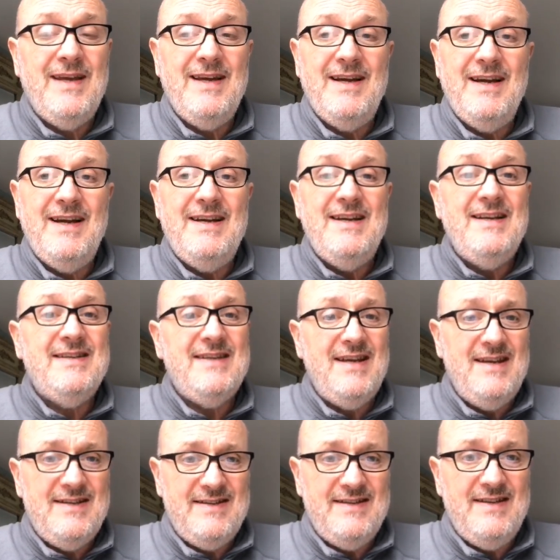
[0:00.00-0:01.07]

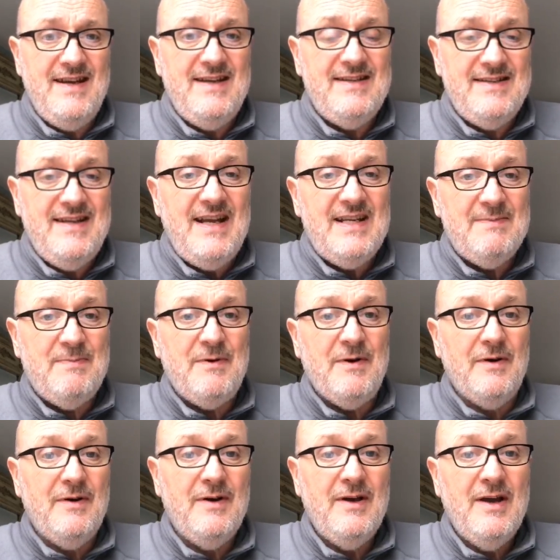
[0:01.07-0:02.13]
It's
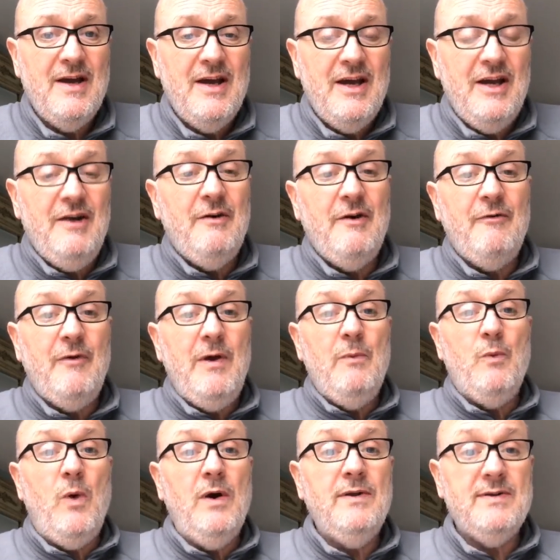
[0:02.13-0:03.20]
desperate. You know, if we
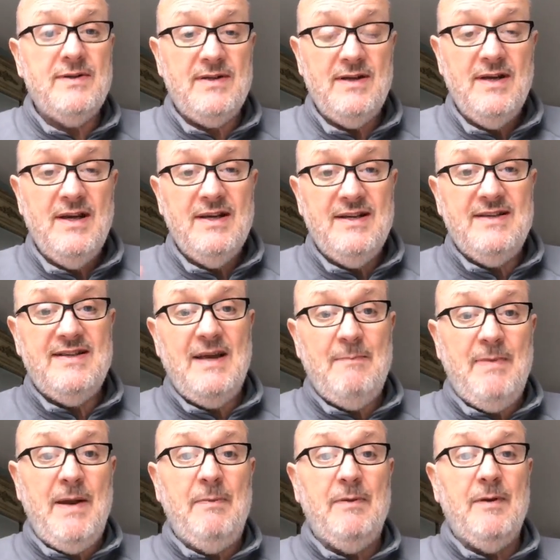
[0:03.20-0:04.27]
want to set
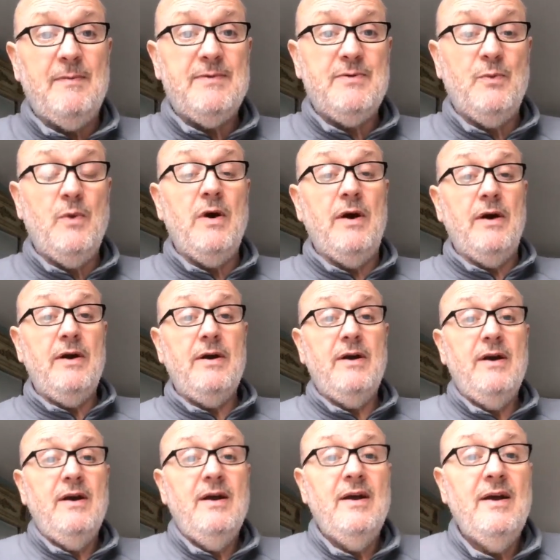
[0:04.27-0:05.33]
people up to work,
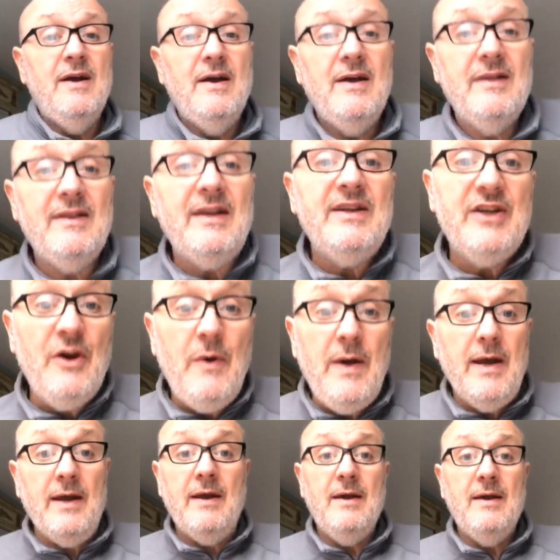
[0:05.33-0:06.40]
then do
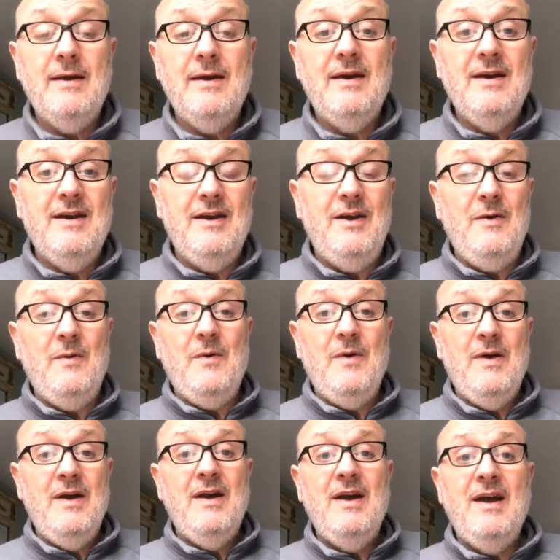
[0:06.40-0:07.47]
it. You know,
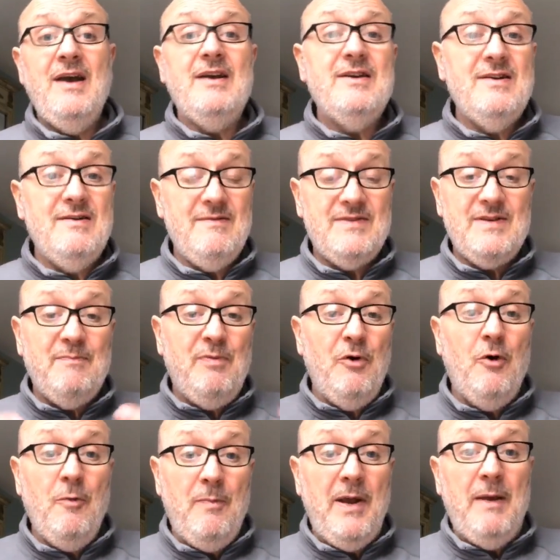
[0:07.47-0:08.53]

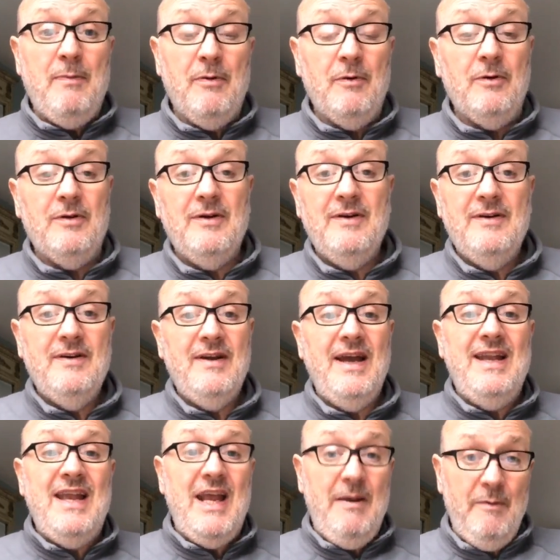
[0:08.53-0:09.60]
support people,
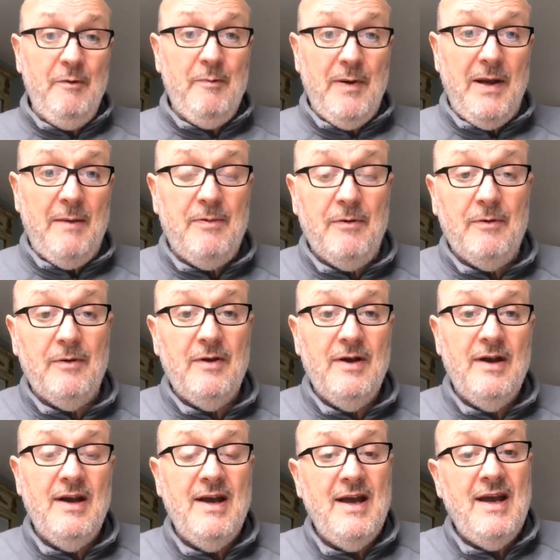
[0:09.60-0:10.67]
enable people.
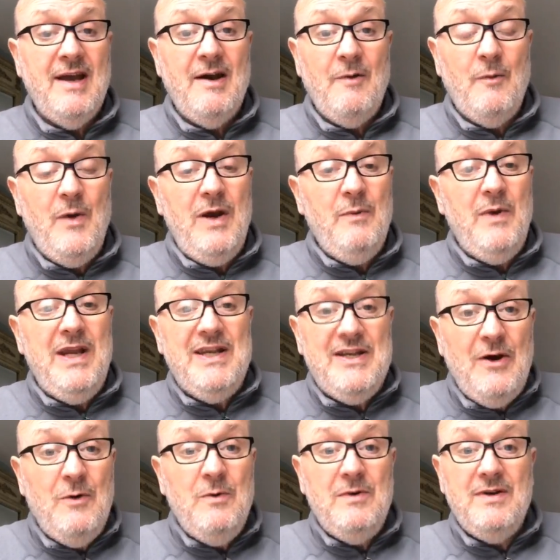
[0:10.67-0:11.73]
We
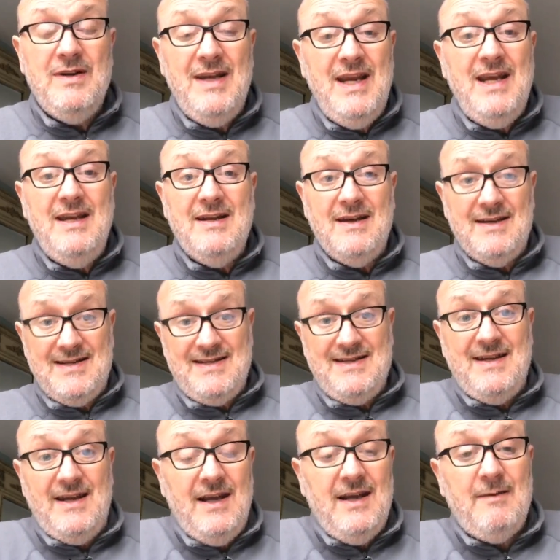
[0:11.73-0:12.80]
don't need a
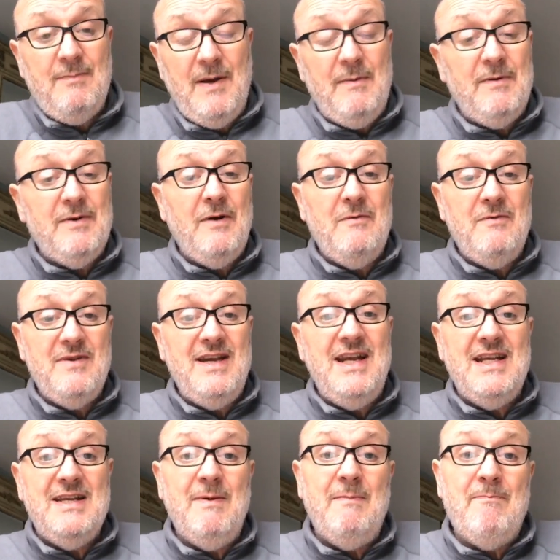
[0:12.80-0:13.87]
stick. People don't
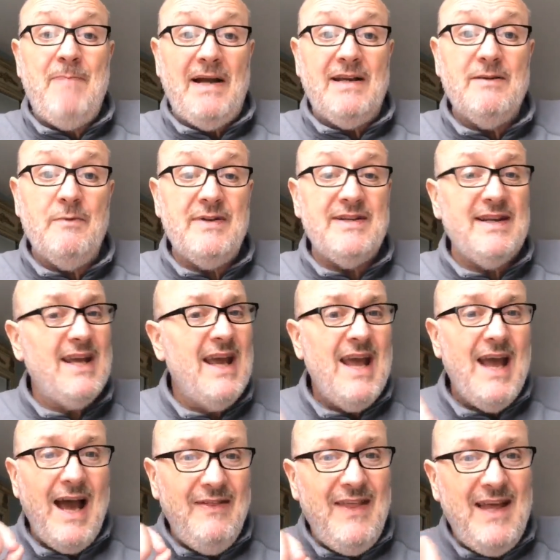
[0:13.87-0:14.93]
need to be battered with a stick.
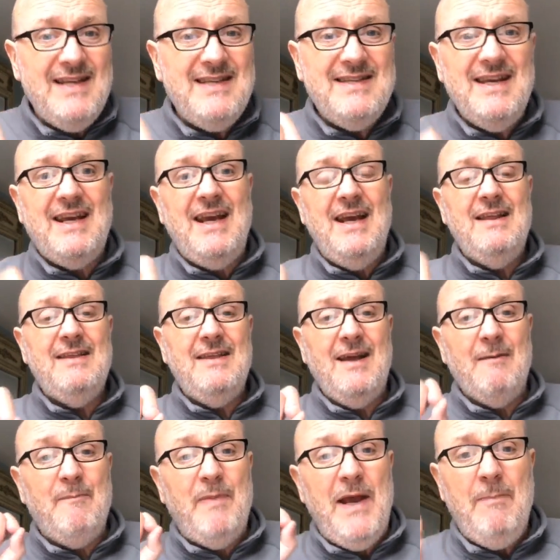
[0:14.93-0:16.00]
And that's the key
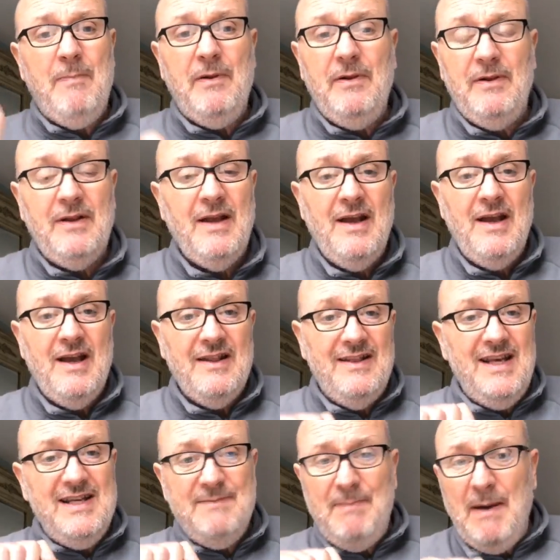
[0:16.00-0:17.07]
thing.
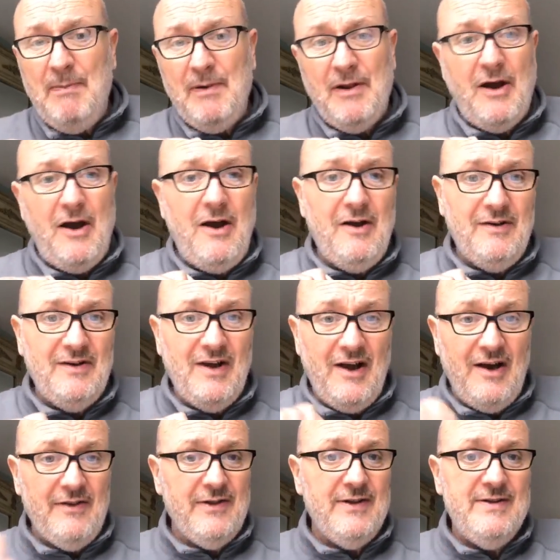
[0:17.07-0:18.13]
These people aren't
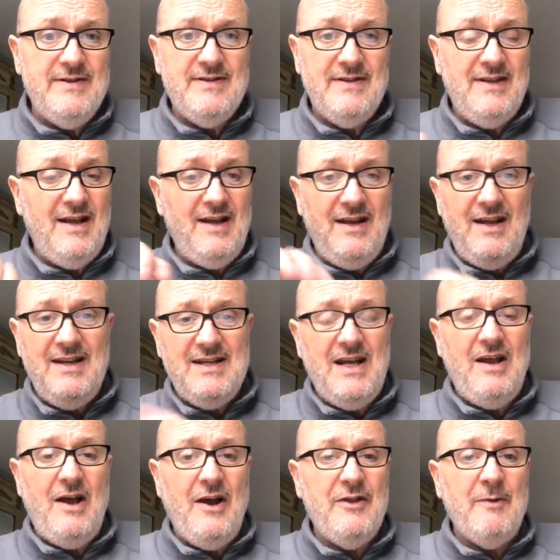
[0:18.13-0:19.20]
others. These
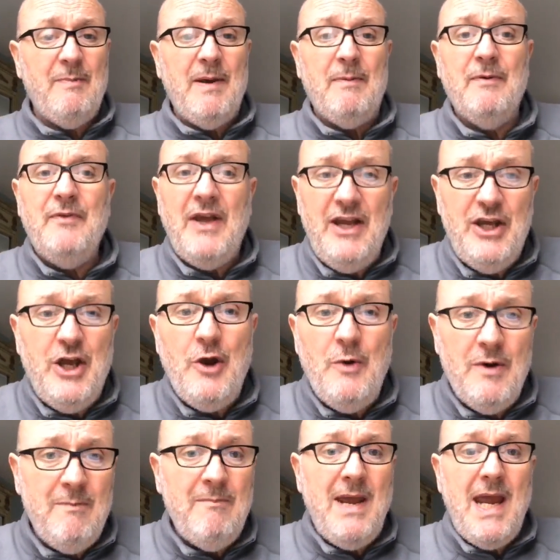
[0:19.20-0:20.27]
aren't other people. They're you
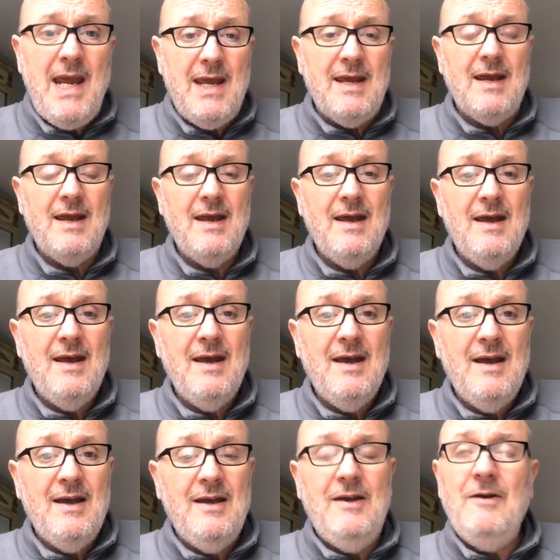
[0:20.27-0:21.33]
and me.
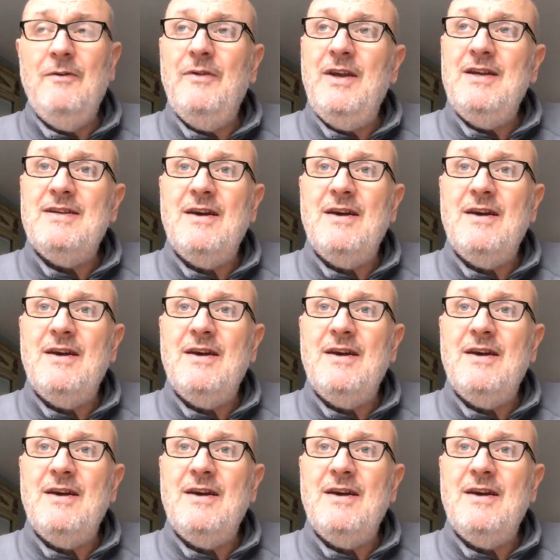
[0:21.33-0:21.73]
You know, they're